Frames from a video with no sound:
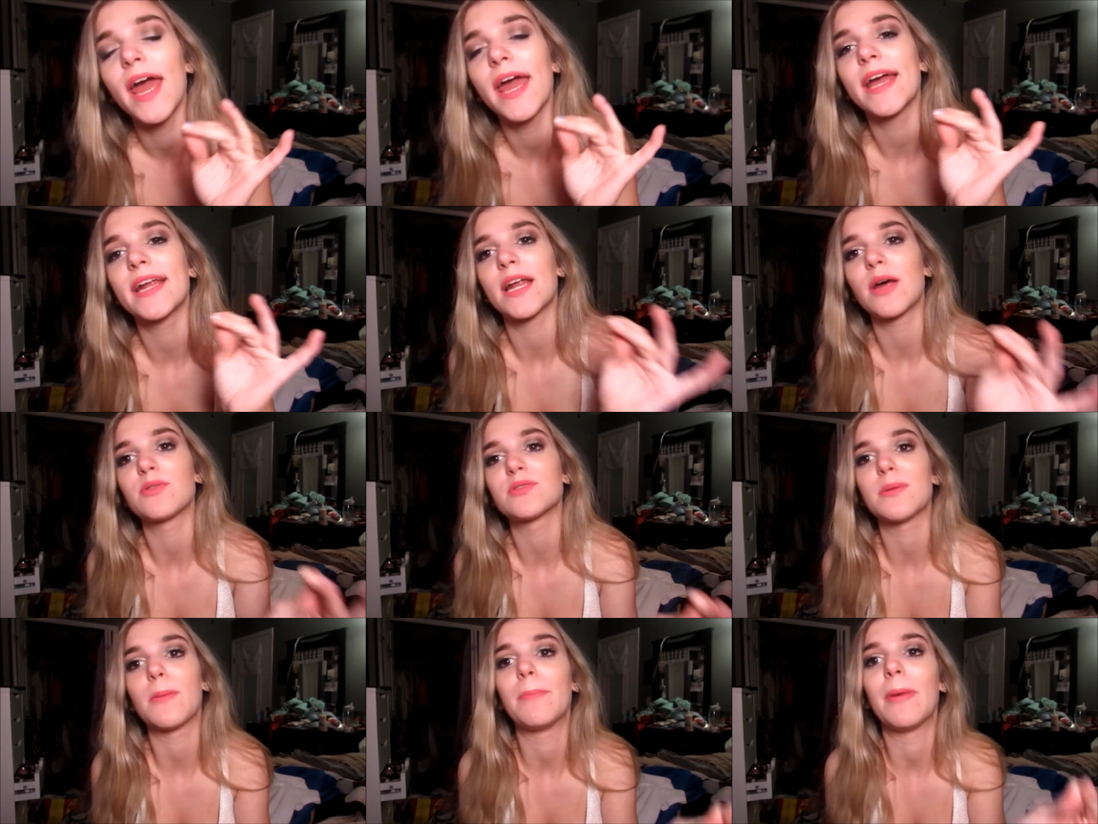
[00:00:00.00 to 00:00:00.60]
and
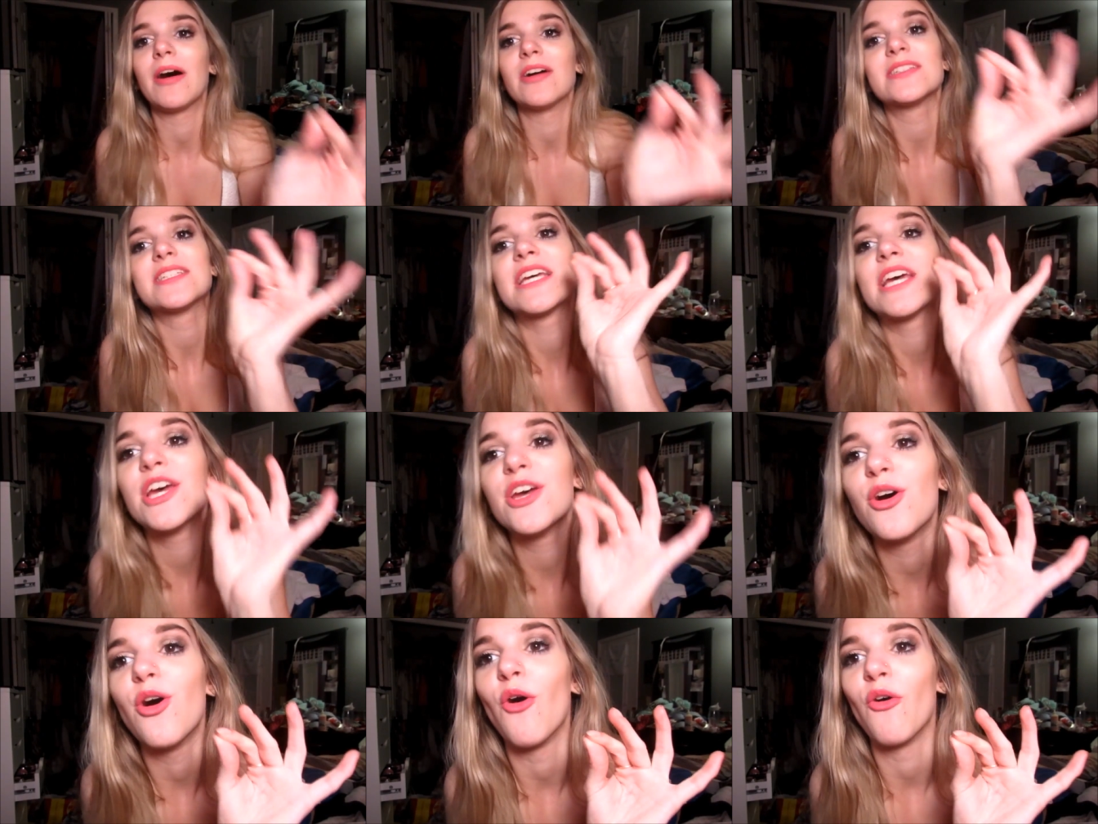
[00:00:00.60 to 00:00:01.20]
I was about to
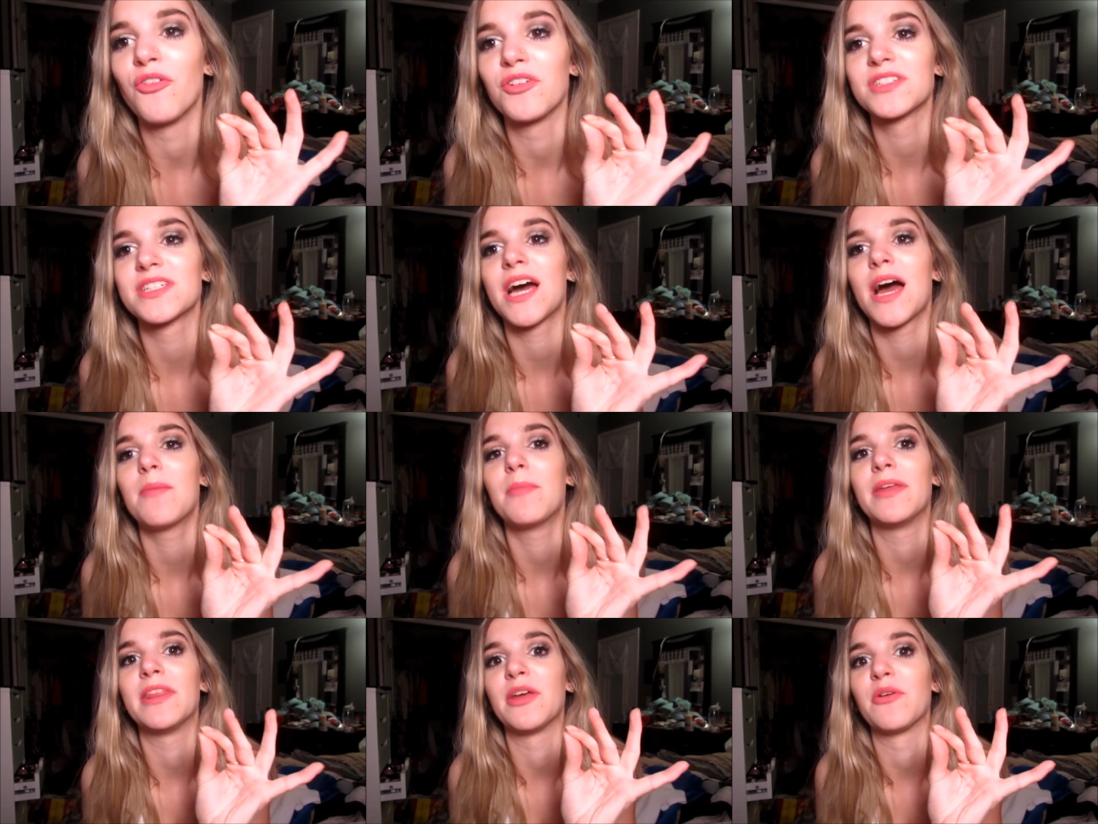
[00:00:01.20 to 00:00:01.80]
hit
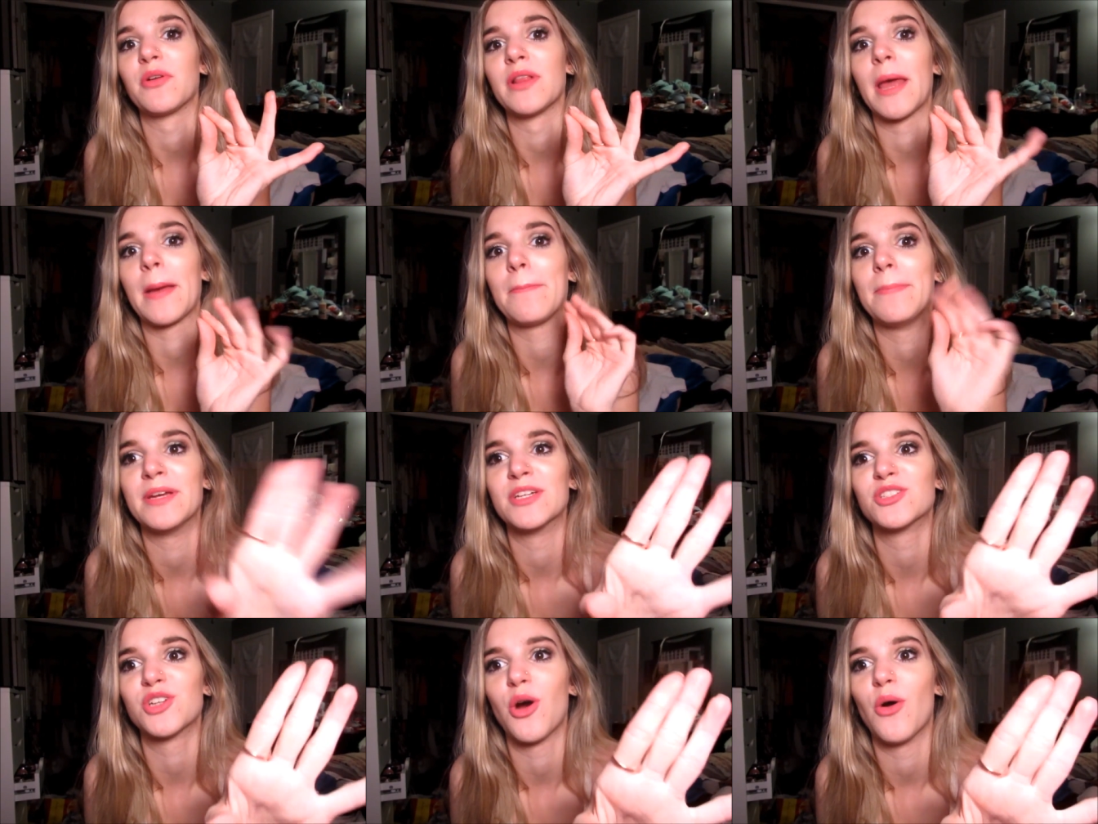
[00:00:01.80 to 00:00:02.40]
overtime, and they were like,
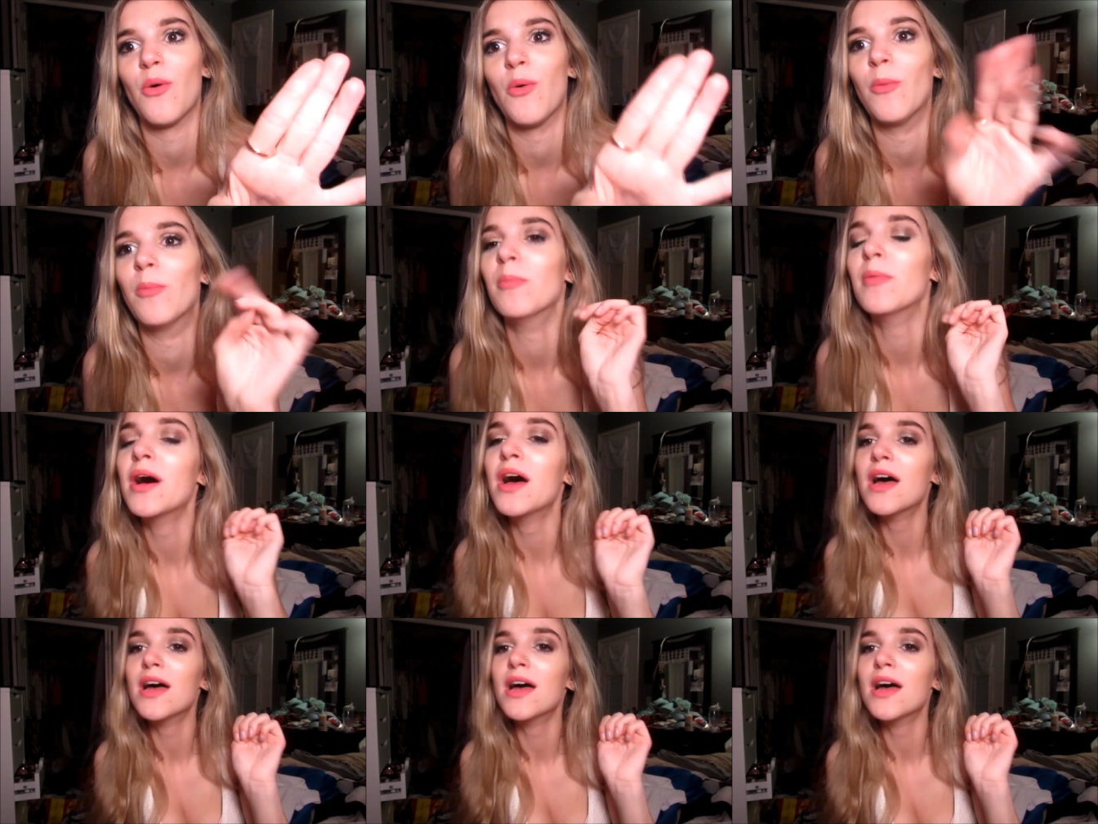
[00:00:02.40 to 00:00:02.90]
bitch, go home.